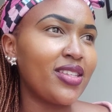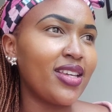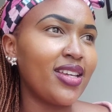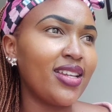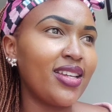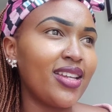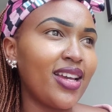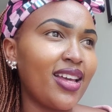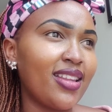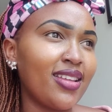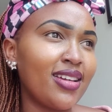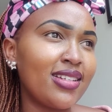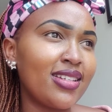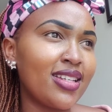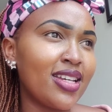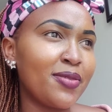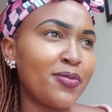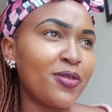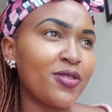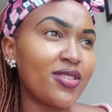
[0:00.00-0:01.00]
and at that
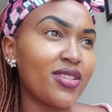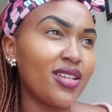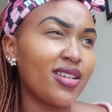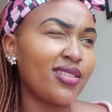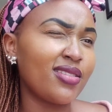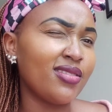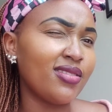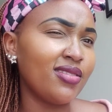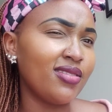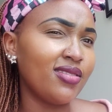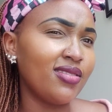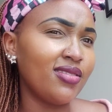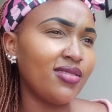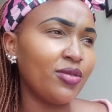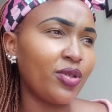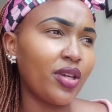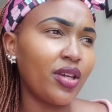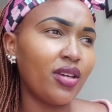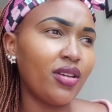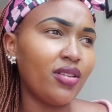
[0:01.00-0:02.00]
time I was like,
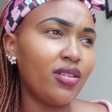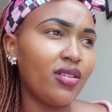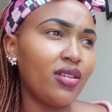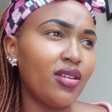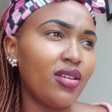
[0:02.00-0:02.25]
okay.